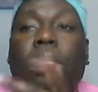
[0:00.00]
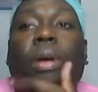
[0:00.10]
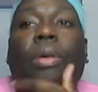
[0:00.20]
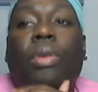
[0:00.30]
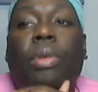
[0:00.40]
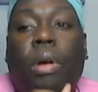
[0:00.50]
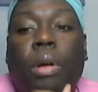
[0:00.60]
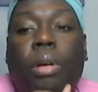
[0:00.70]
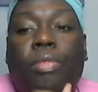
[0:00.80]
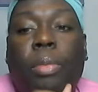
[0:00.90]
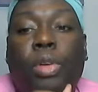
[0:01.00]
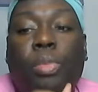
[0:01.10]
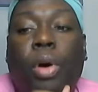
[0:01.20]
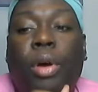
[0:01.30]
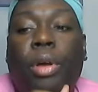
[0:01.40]
So you know, um, for the
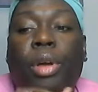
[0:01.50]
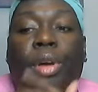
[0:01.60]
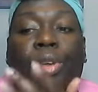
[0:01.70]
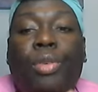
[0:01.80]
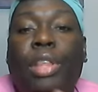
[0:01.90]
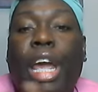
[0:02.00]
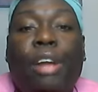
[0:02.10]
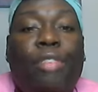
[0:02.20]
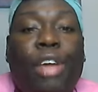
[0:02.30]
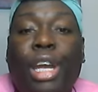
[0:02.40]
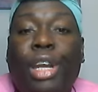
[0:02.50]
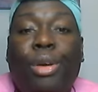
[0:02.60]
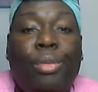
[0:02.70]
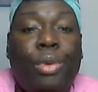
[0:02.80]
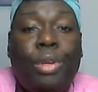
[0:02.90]
most part, you either had a fan in
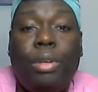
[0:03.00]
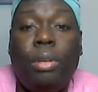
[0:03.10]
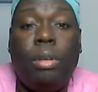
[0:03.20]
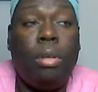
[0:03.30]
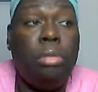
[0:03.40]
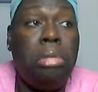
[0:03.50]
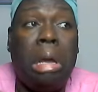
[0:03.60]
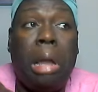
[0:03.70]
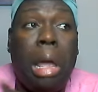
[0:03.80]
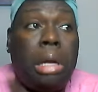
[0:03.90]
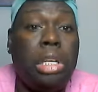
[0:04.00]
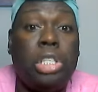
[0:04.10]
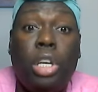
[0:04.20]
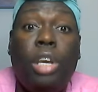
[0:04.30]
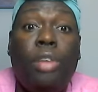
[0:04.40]
your window or you had an air
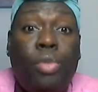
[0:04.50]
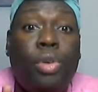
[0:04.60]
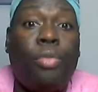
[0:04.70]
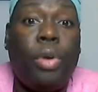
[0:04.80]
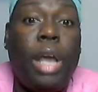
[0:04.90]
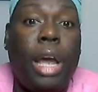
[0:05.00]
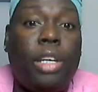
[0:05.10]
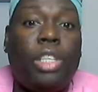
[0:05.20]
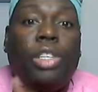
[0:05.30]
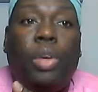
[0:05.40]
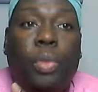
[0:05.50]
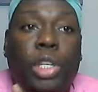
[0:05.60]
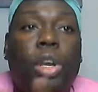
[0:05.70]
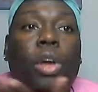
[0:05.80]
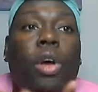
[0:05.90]
conditioner if you could afford an air conditioning.
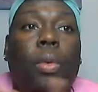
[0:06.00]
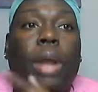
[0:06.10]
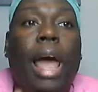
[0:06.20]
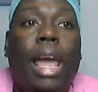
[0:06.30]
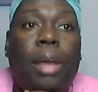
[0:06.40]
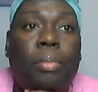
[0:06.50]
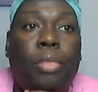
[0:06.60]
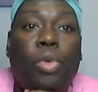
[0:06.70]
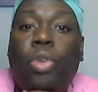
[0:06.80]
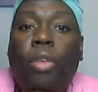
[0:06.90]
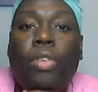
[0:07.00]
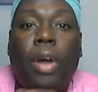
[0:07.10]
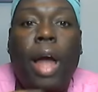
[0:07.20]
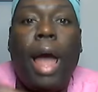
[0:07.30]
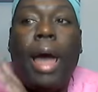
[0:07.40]
Which when I had moved over
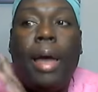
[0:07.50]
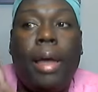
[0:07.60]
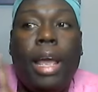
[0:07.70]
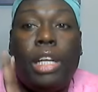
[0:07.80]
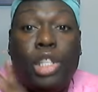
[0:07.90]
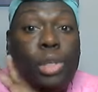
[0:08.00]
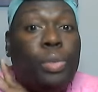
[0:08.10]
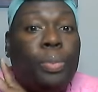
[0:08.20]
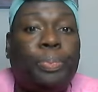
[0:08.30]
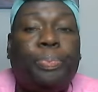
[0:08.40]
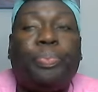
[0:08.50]
there, I had two